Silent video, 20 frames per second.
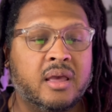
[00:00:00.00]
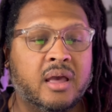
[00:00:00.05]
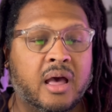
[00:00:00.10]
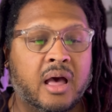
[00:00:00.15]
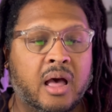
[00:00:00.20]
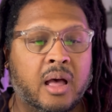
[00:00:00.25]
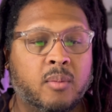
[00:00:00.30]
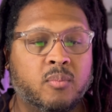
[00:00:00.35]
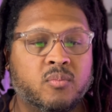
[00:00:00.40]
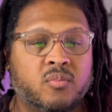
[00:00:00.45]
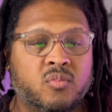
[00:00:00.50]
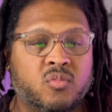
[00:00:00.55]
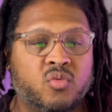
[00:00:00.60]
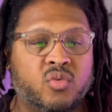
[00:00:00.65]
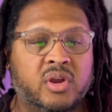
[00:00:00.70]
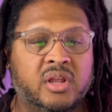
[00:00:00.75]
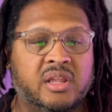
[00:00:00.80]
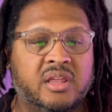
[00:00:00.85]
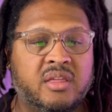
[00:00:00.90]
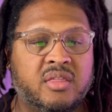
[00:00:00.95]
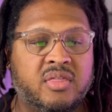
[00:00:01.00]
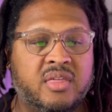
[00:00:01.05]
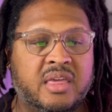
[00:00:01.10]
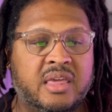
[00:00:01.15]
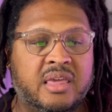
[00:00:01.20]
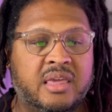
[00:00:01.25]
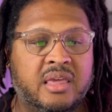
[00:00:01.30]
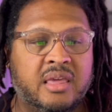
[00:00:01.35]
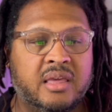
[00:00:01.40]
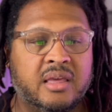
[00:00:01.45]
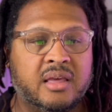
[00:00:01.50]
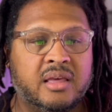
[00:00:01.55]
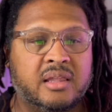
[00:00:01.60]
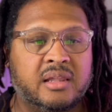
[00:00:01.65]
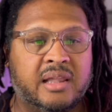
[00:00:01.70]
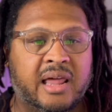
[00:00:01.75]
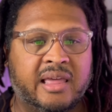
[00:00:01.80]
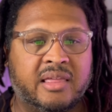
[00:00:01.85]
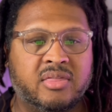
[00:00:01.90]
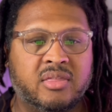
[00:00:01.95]
um, really the
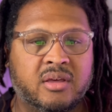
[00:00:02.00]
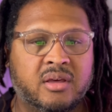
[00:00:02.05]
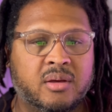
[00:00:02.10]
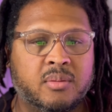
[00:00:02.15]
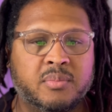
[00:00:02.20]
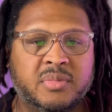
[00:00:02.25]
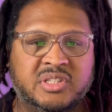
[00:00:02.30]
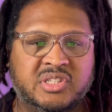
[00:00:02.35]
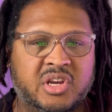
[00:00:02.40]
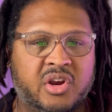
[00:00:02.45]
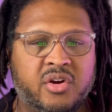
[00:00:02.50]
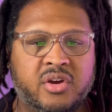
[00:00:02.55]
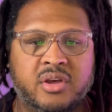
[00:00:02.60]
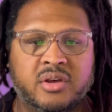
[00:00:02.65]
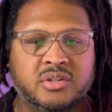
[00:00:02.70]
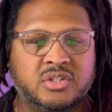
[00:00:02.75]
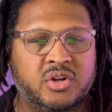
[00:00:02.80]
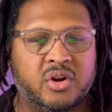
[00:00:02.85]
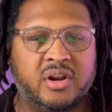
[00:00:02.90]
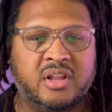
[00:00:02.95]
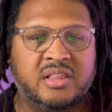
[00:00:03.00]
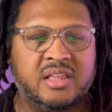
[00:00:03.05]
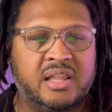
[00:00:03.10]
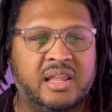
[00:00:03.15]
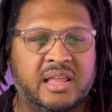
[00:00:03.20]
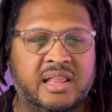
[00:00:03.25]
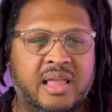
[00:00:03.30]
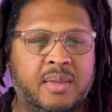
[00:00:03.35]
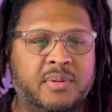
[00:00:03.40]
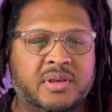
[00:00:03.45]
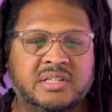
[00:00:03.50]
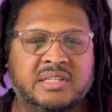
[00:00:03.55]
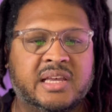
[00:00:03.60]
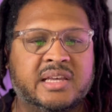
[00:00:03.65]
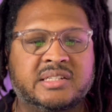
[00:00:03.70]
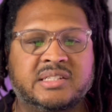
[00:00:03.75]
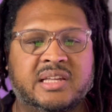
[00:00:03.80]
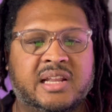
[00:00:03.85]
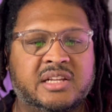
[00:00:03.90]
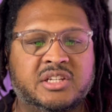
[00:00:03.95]
like the materials or anything like that because like
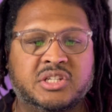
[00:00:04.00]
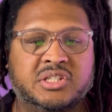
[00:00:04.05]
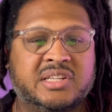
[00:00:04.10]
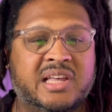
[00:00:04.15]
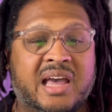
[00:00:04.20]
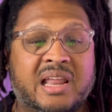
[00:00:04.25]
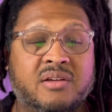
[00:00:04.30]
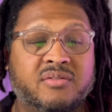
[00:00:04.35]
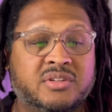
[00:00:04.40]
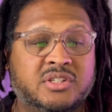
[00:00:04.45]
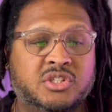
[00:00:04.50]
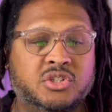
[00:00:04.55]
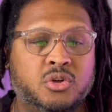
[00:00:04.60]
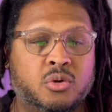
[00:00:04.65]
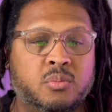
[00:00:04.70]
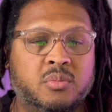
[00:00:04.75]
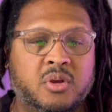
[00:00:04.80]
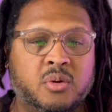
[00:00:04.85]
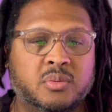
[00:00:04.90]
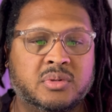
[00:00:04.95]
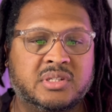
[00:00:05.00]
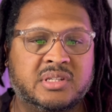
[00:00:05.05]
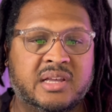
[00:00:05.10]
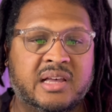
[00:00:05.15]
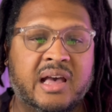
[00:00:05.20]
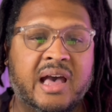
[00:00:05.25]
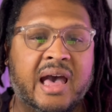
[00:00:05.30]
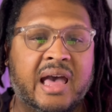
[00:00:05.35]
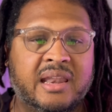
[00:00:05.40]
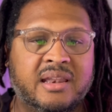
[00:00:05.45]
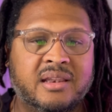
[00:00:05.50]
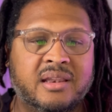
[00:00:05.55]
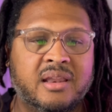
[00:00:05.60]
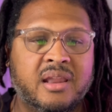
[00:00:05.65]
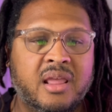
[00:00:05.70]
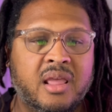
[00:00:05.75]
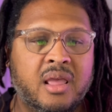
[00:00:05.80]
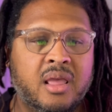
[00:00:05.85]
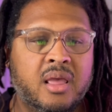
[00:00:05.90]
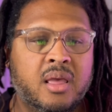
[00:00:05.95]
I said, I just kind of assumed it was cotton.
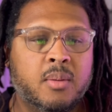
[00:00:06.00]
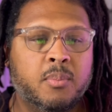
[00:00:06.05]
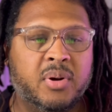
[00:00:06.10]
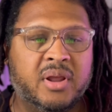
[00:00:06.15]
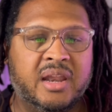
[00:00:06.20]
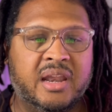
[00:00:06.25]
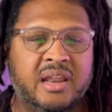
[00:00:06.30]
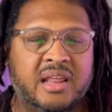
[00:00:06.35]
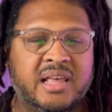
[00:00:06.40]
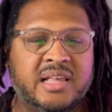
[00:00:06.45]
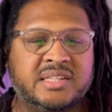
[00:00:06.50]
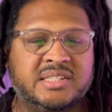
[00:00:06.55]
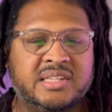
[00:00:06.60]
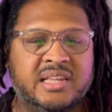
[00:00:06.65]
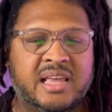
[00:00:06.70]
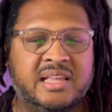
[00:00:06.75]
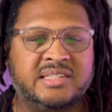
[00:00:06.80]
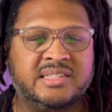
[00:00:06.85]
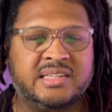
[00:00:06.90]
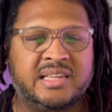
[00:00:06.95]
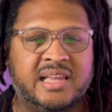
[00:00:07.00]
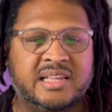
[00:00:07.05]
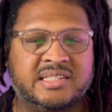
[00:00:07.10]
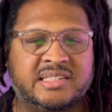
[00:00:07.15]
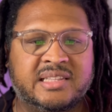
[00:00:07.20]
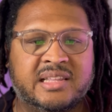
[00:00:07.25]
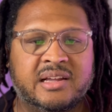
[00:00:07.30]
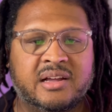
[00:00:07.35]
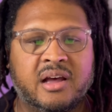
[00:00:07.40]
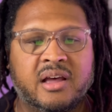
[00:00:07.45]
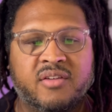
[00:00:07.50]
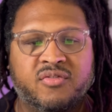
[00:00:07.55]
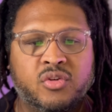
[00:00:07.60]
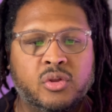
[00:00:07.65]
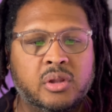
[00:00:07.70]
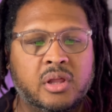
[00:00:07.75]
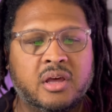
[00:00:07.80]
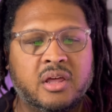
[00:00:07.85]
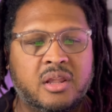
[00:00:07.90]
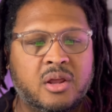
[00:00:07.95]
But it is, it's, it's if
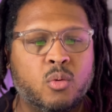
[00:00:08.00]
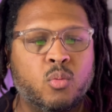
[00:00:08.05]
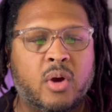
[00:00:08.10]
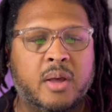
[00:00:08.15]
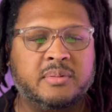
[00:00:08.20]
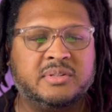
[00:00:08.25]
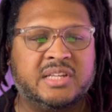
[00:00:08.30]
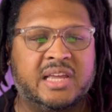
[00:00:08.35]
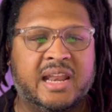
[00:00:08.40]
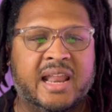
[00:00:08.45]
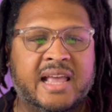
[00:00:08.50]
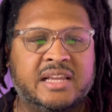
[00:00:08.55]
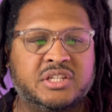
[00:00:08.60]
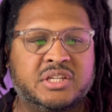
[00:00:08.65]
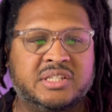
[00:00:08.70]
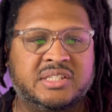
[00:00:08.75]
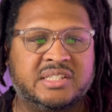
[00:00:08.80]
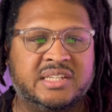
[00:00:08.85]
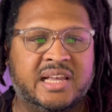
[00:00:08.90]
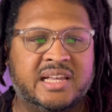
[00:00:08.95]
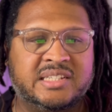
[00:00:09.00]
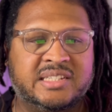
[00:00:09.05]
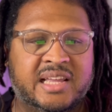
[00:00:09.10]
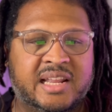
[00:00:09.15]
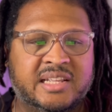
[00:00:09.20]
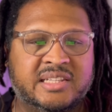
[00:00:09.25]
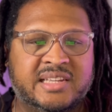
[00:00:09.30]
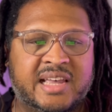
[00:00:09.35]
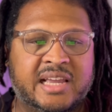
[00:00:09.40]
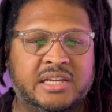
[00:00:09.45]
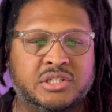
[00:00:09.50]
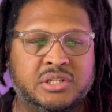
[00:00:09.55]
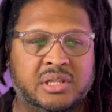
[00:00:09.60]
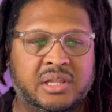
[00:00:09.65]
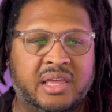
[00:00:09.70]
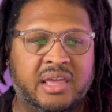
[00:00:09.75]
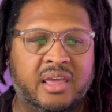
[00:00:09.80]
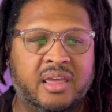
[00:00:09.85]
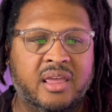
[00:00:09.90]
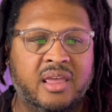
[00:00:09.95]
you look on their website, it actually says that it's
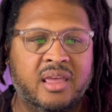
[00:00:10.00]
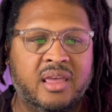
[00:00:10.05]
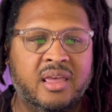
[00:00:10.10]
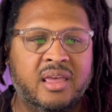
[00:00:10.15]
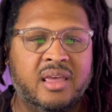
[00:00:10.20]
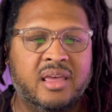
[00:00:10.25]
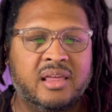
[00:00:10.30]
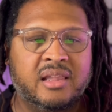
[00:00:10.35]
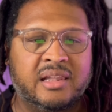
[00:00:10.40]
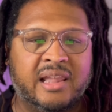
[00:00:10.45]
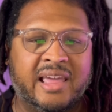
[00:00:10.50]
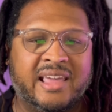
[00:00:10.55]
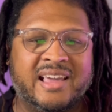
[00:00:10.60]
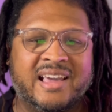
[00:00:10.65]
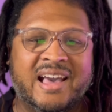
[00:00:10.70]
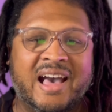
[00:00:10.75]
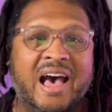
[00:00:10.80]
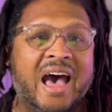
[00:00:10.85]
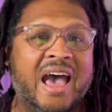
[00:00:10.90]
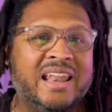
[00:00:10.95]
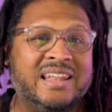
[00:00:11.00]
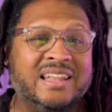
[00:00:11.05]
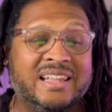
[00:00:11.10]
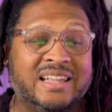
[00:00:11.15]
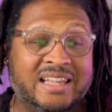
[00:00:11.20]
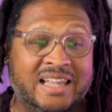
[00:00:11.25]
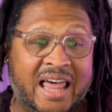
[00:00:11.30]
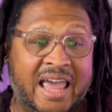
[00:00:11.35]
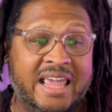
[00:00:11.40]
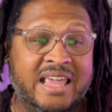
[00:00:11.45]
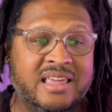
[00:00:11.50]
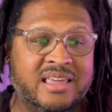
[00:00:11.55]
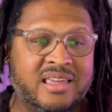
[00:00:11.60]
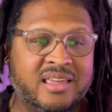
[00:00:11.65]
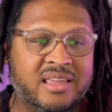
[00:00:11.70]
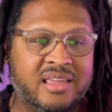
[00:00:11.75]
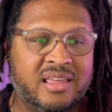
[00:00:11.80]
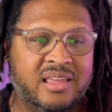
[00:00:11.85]
actually like cotton like.